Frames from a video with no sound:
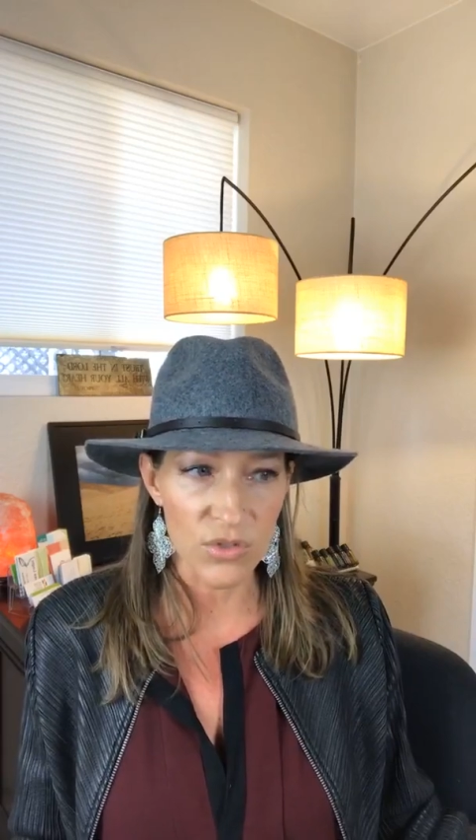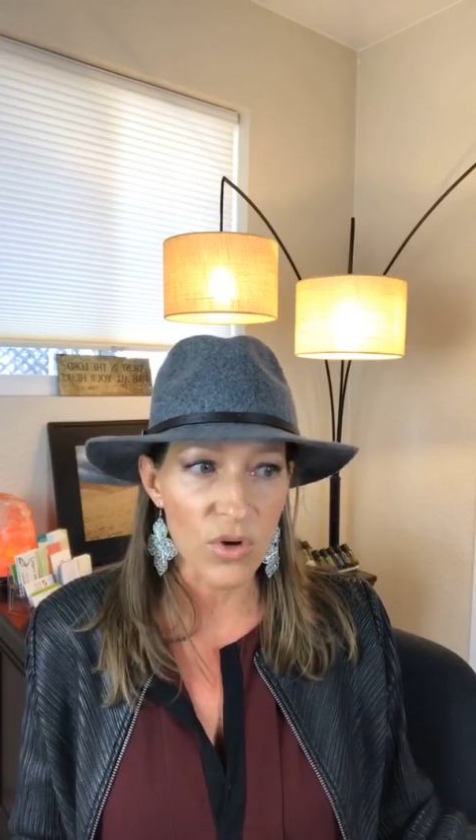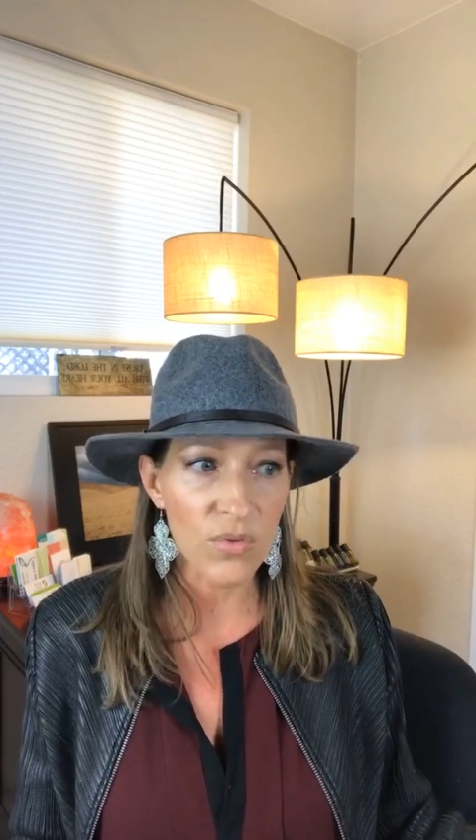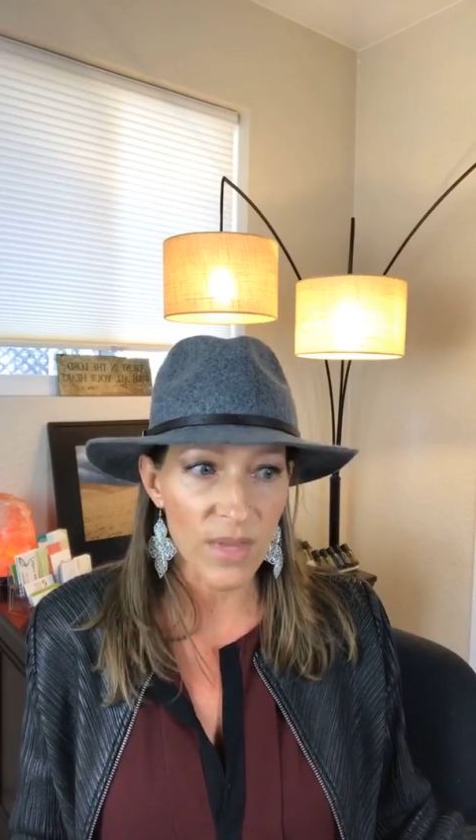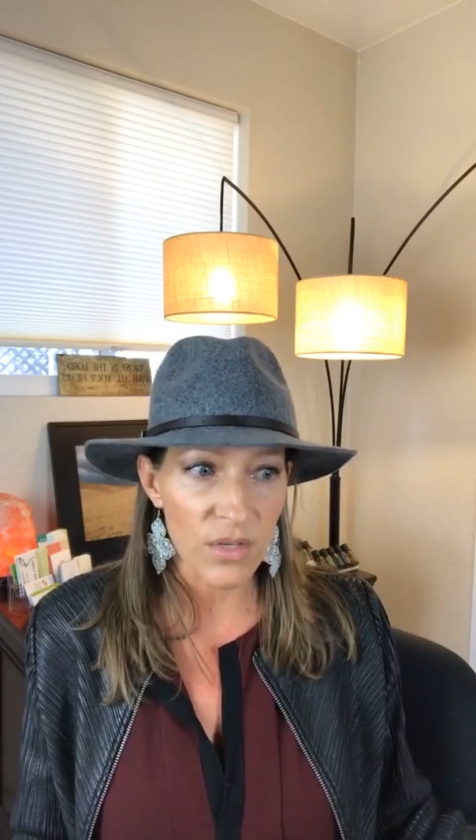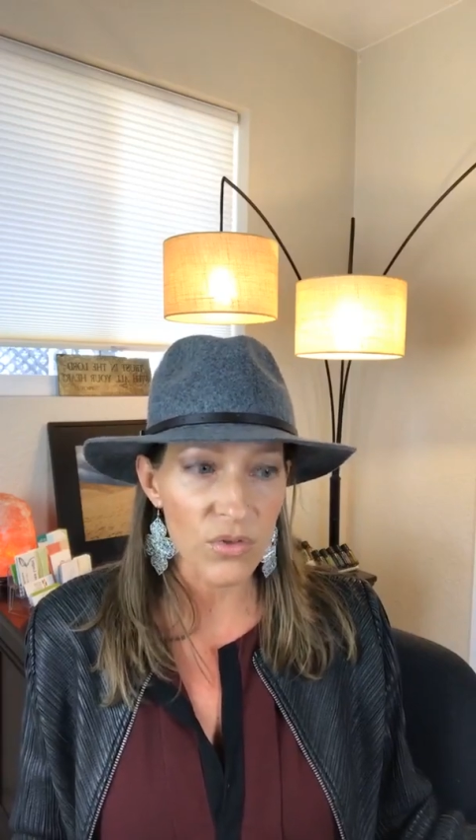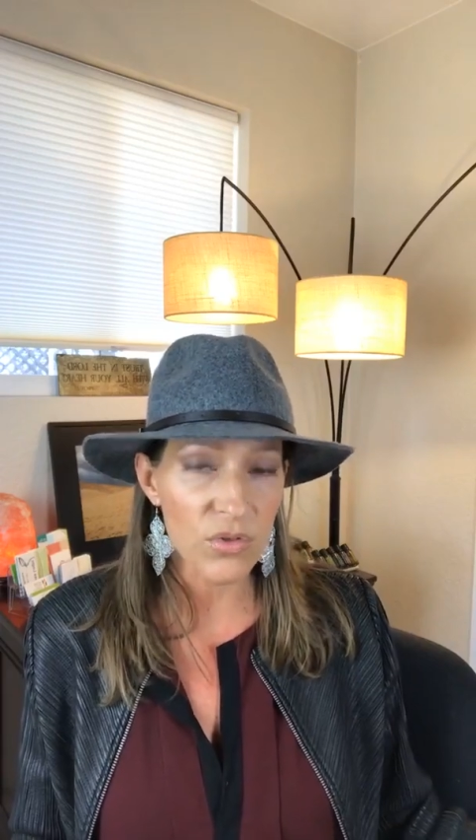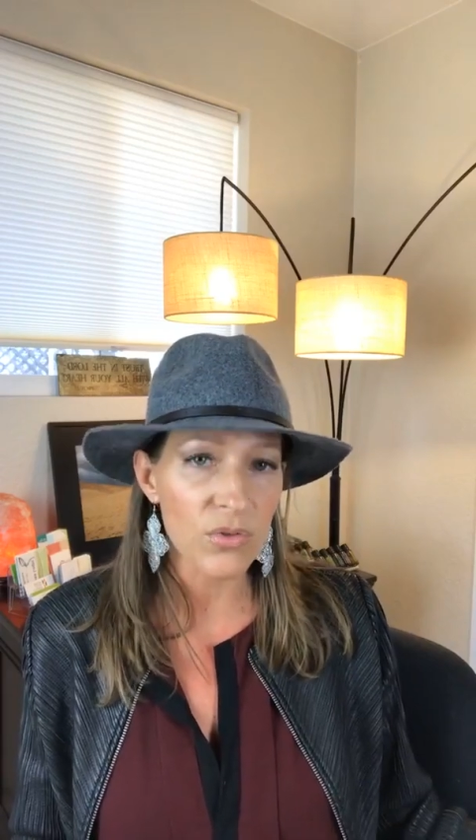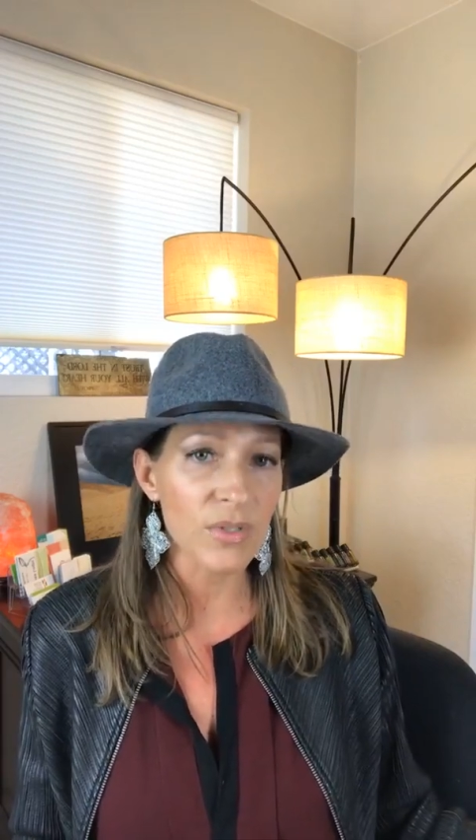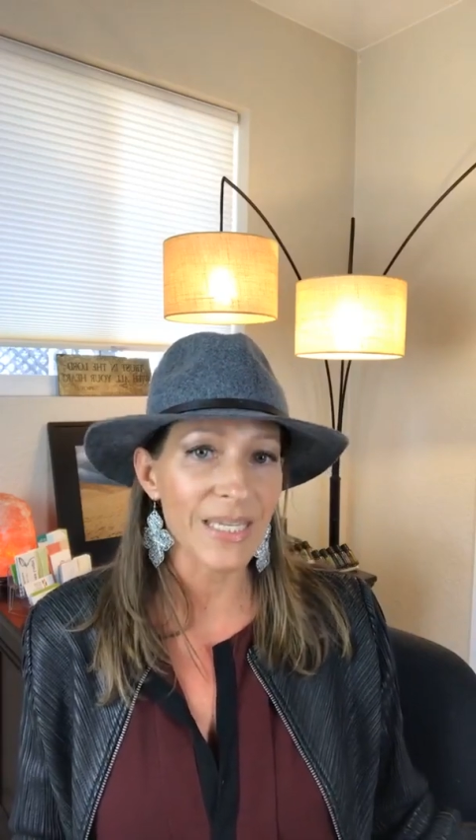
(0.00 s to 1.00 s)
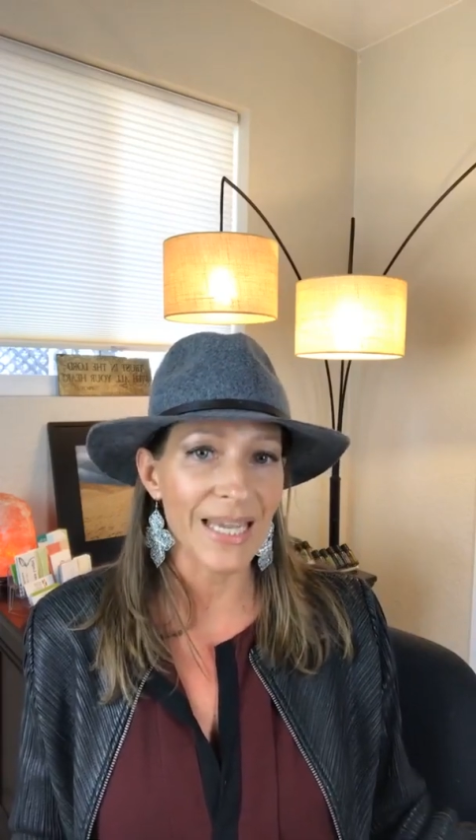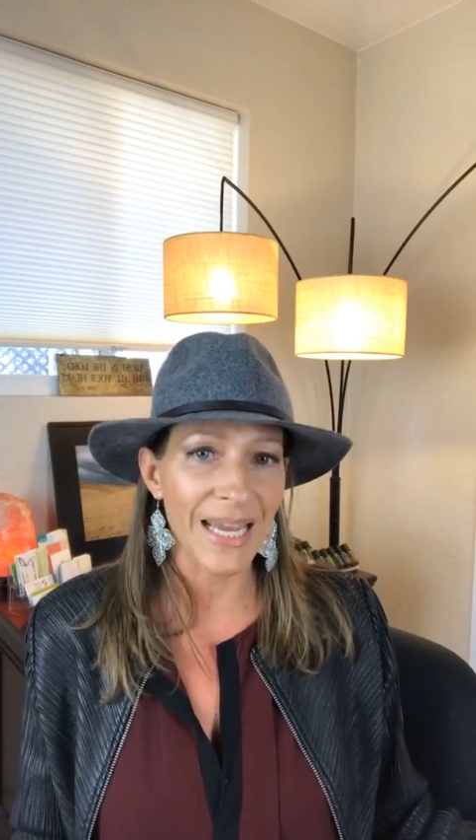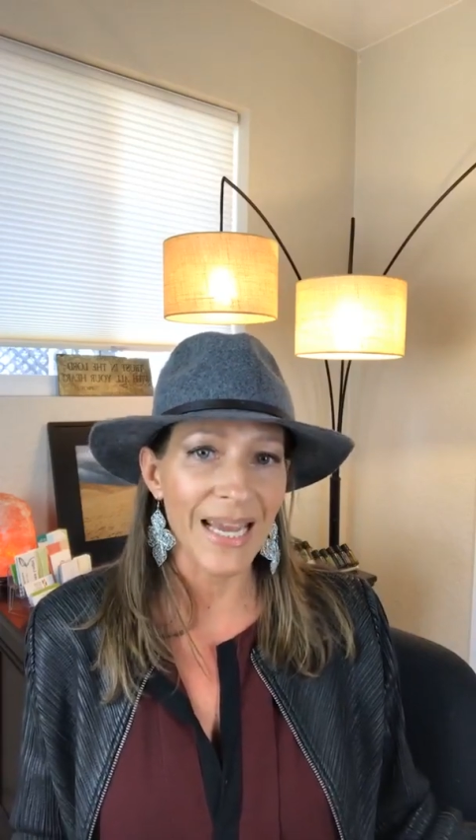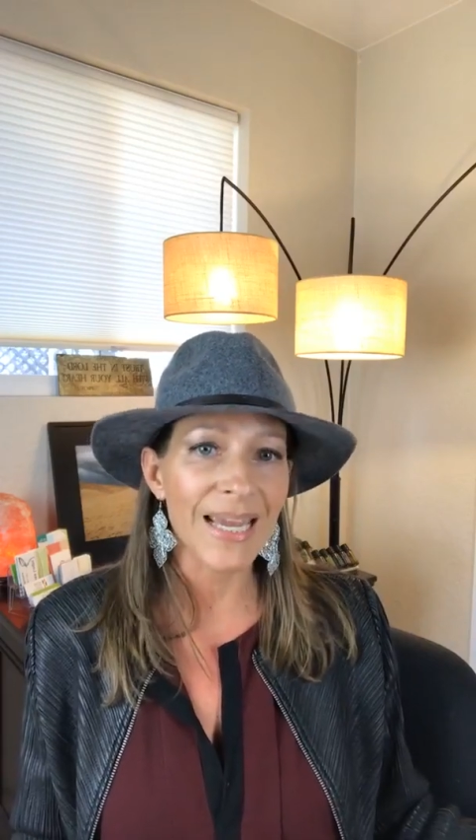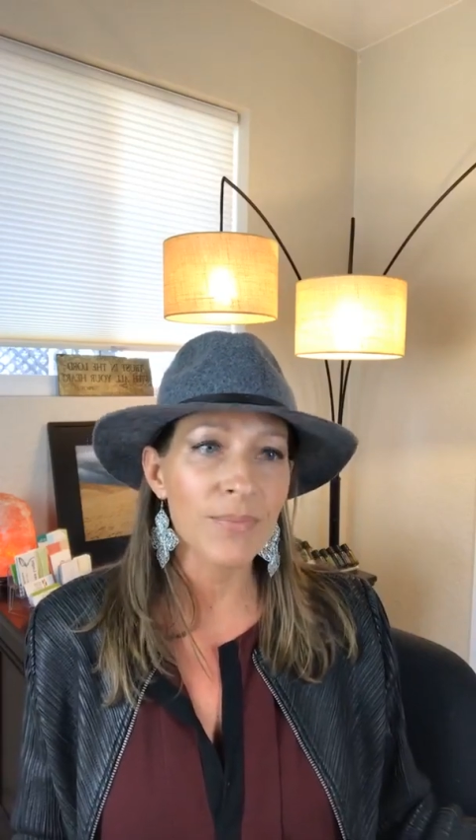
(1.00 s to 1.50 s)
So there truly
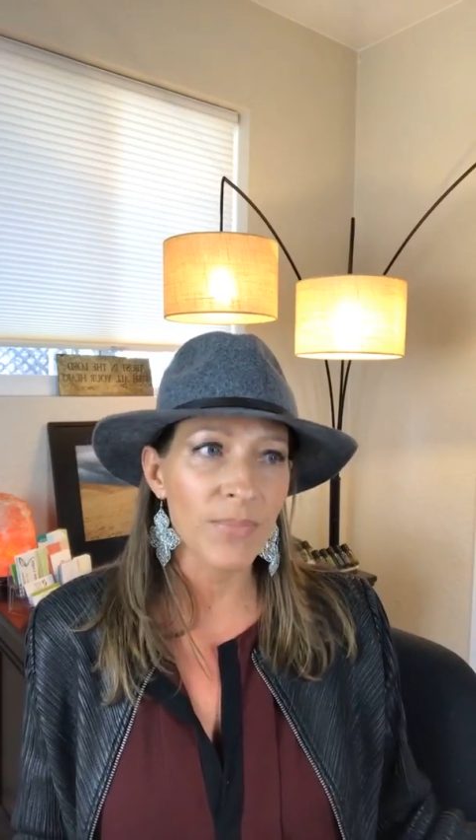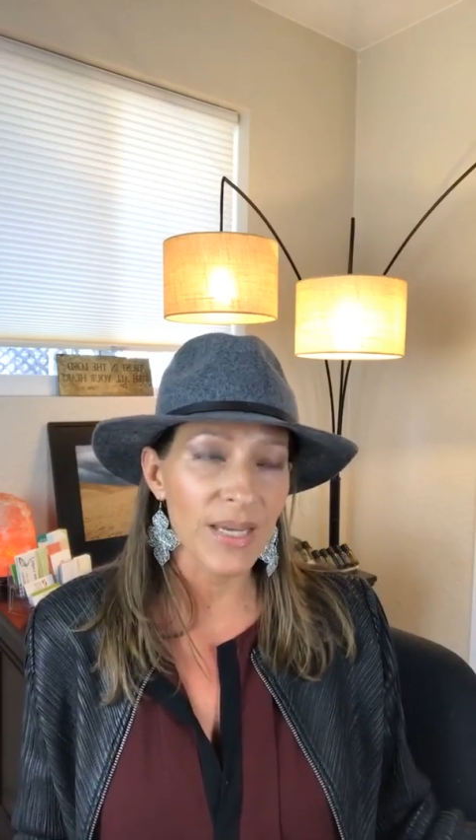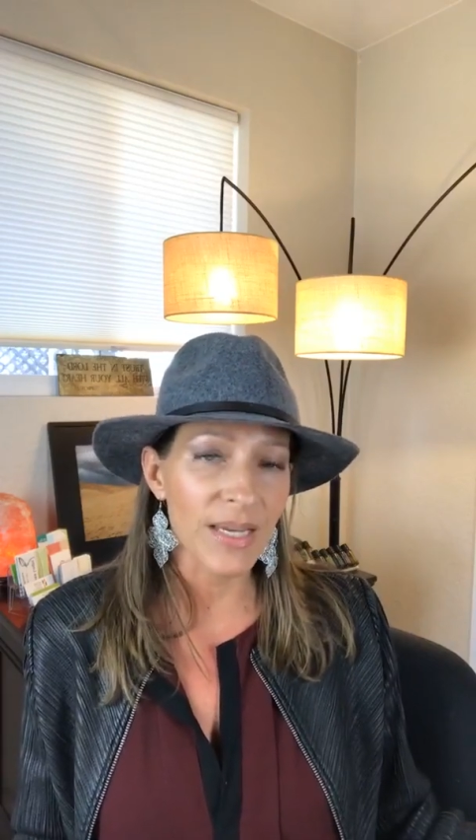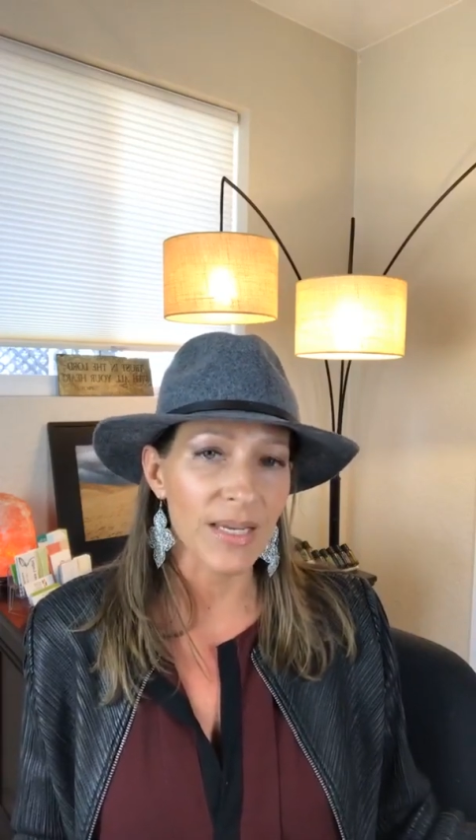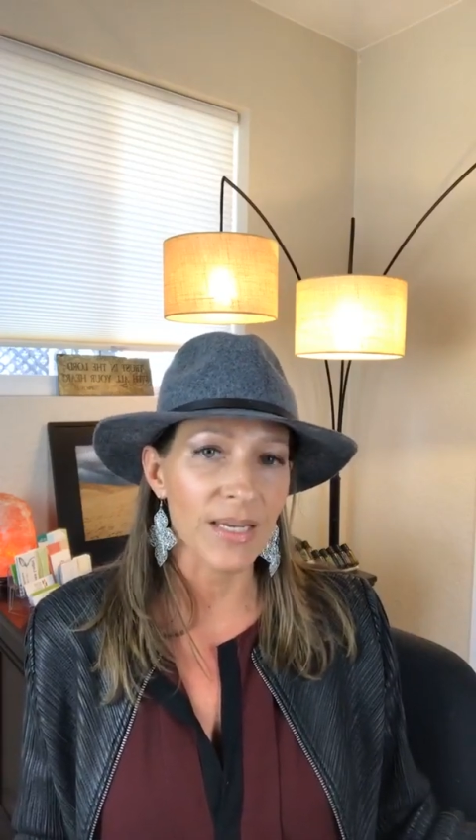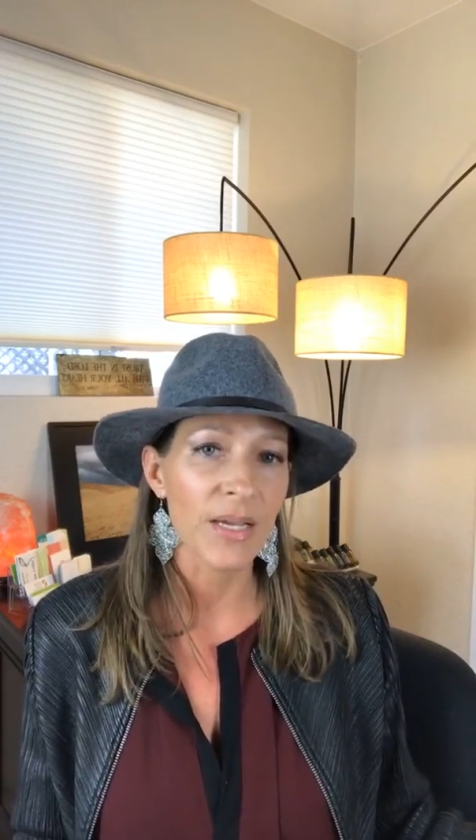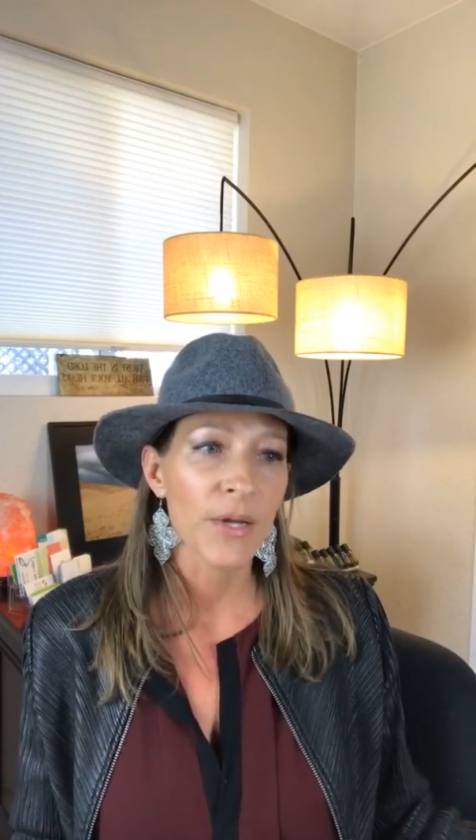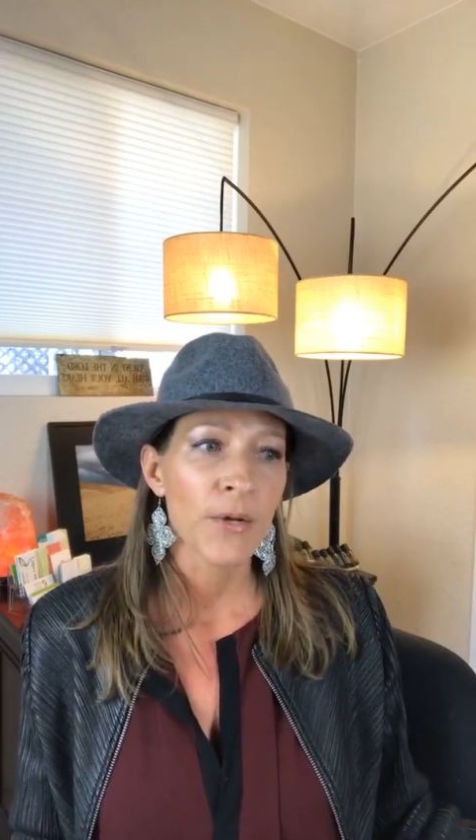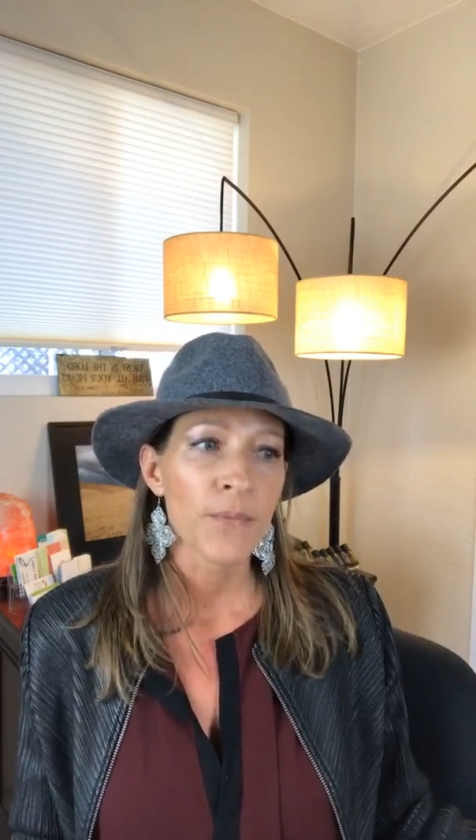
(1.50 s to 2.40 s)
can be